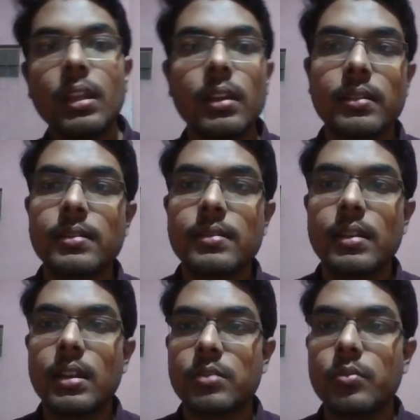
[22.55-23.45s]
this is the
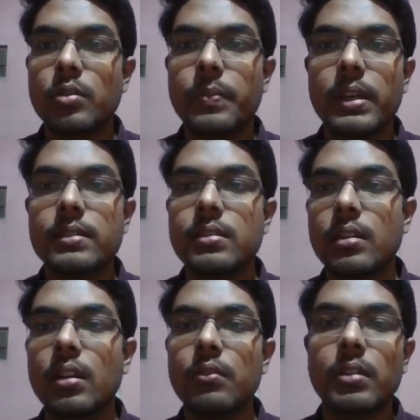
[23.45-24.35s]
dashboard page,
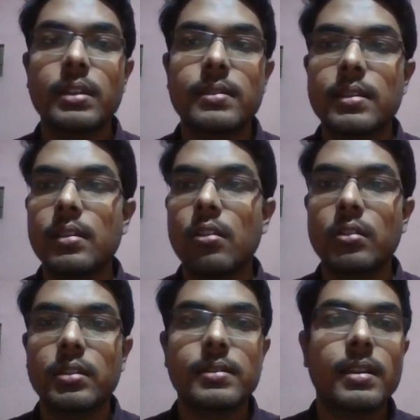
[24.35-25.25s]
and we can see logged
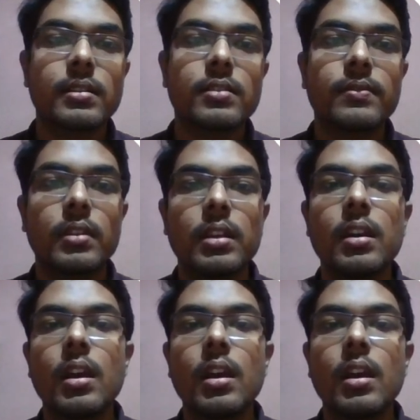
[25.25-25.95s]
in successfully.